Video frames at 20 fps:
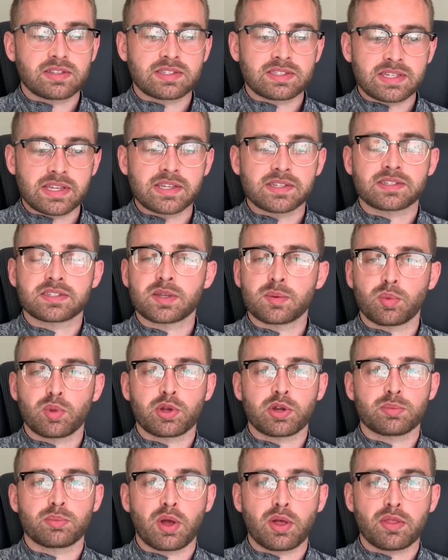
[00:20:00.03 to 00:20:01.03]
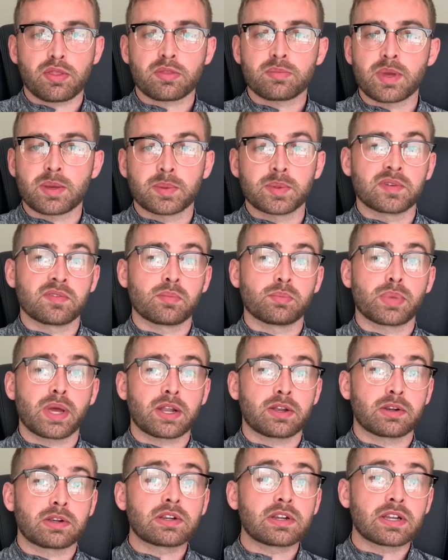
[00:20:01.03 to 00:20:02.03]
see a similar month, maybe even
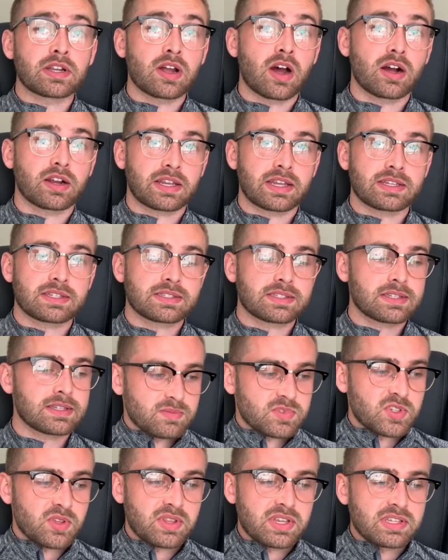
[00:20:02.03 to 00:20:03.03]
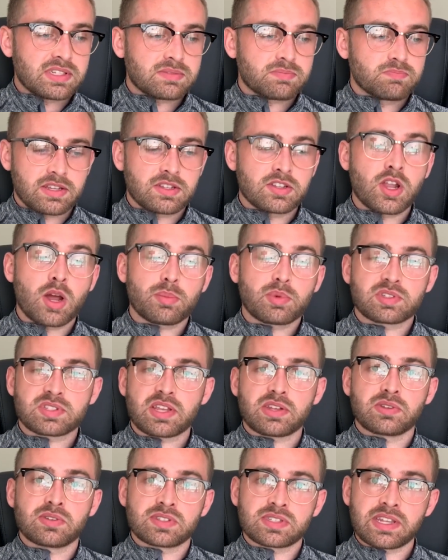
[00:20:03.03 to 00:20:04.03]
better in August. So these numbers
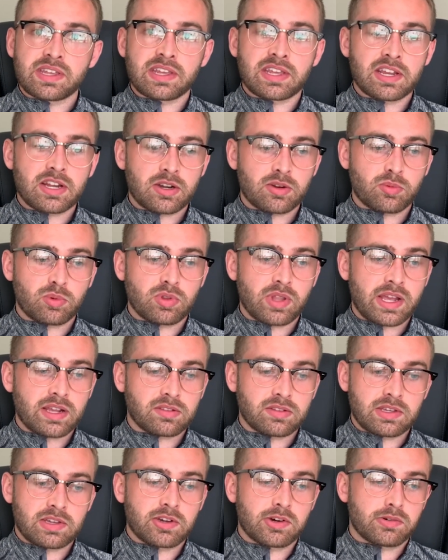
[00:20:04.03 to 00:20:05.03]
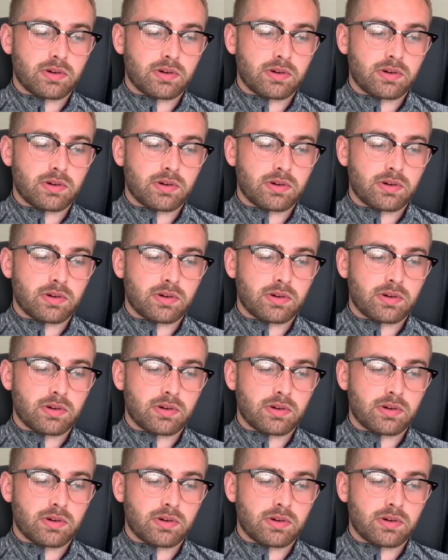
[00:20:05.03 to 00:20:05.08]
that you see here will likely go